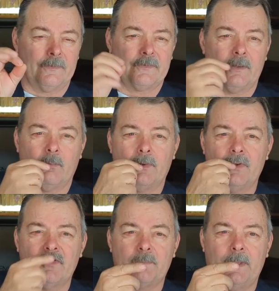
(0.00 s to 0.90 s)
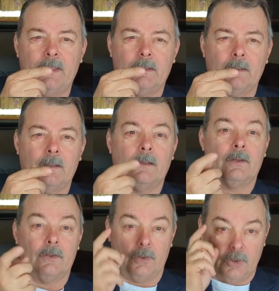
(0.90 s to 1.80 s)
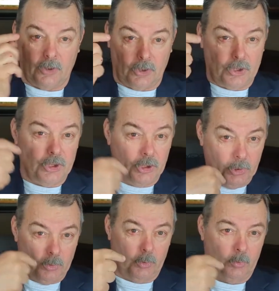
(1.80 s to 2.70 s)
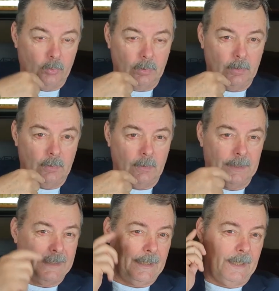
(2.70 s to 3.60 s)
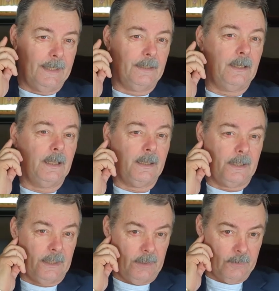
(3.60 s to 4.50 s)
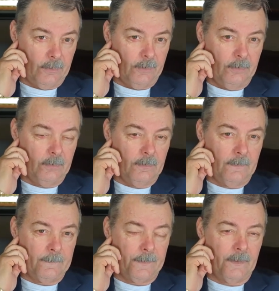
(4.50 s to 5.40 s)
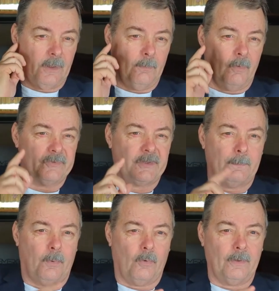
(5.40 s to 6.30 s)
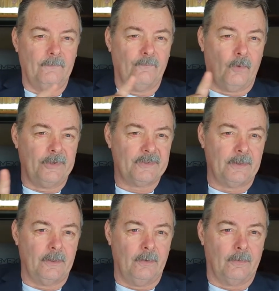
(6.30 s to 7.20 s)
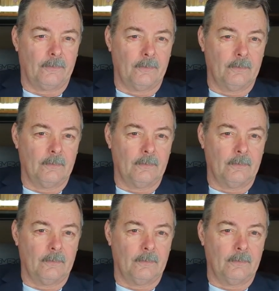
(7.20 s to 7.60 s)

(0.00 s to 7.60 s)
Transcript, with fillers: So that when you speak, you can hear the most important voice on the earth